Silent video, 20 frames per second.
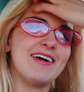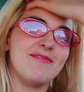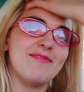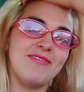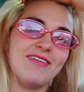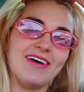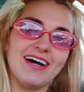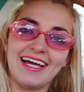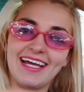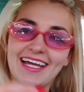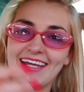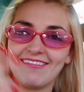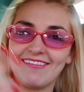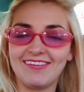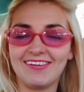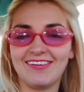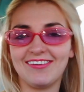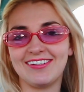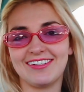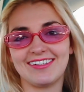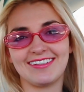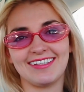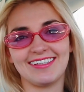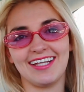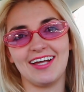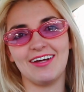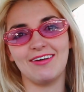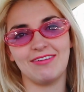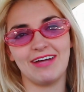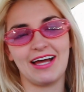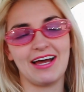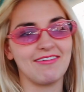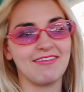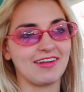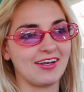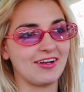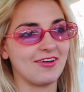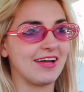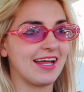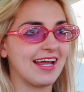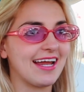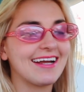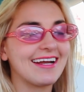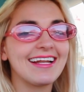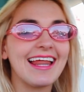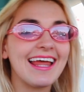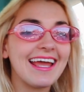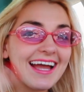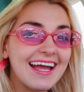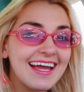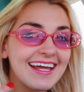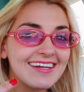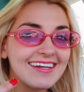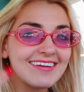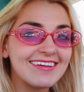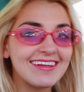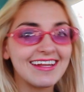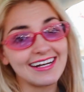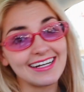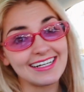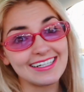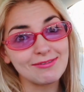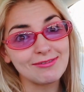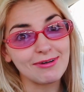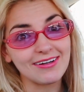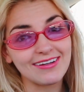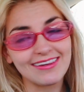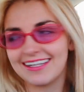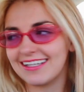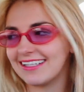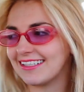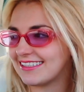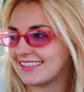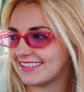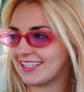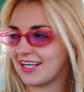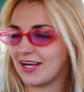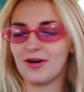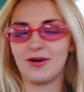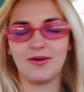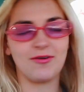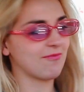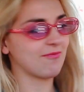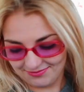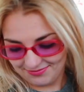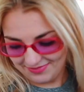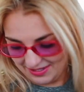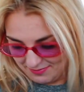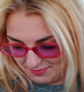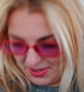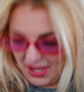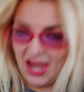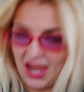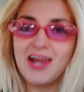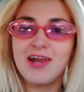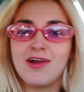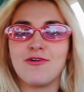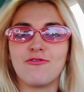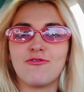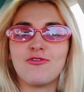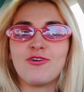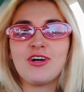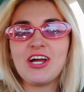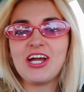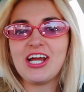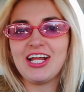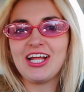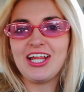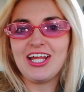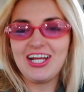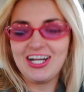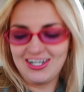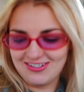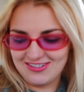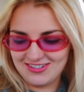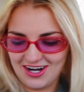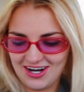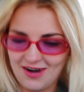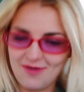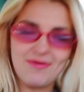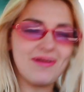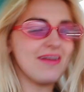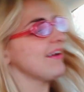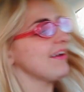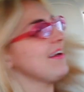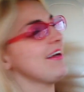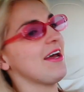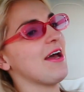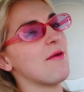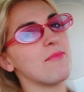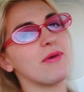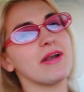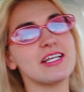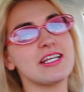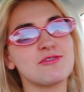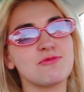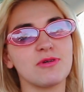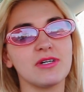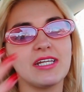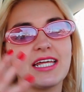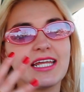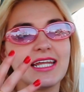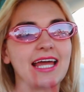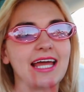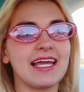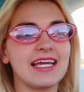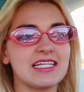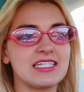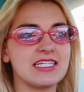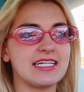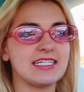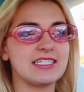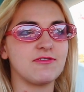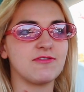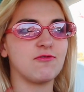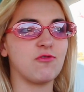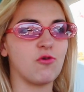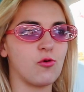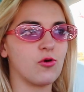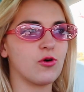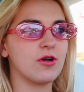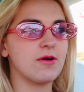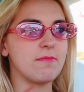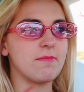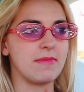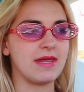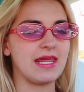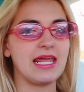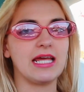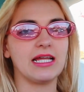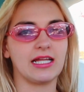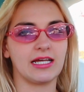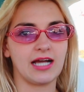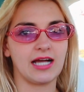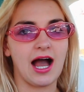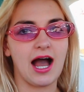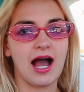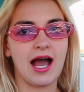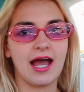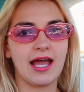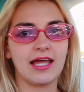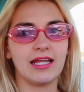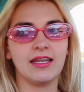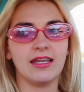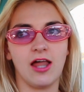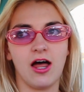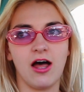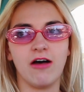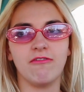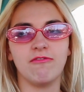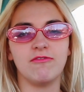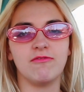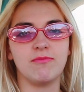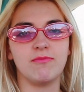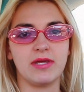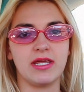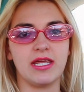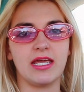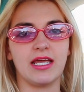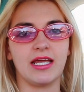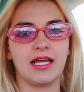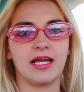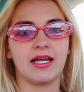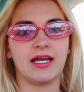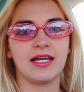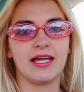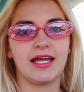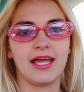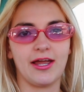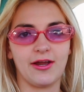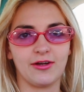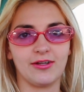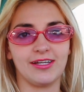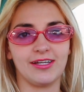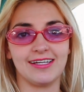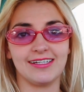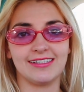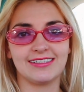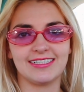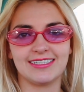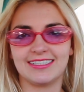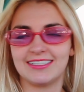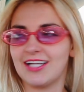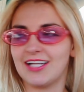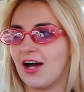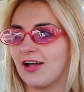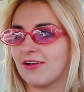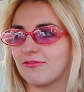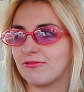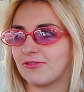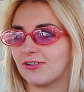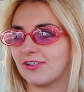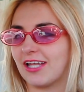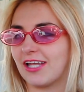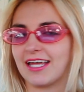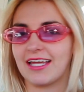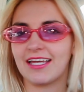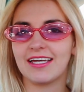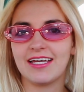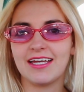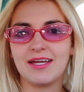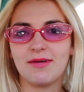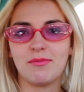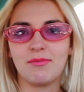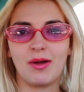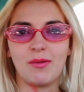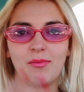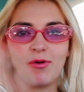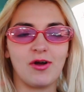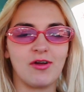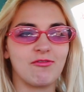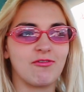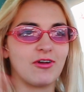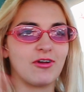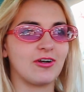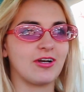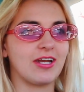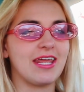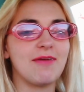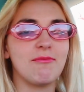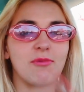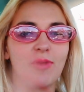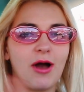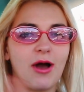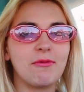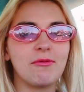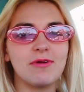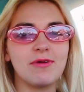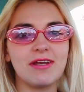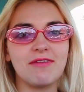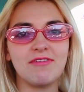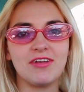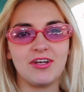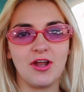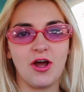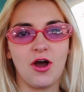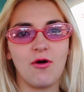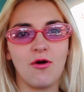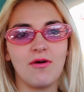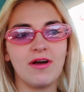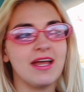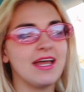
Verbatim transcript: But if you just love having no hair like I do, then it's worth it. So I'm hair free, ladies and gentlemen. But it's really like, it's it's for me. Like I love being hairless. It's not for like my boyfriend, or he probably wouldn't even know.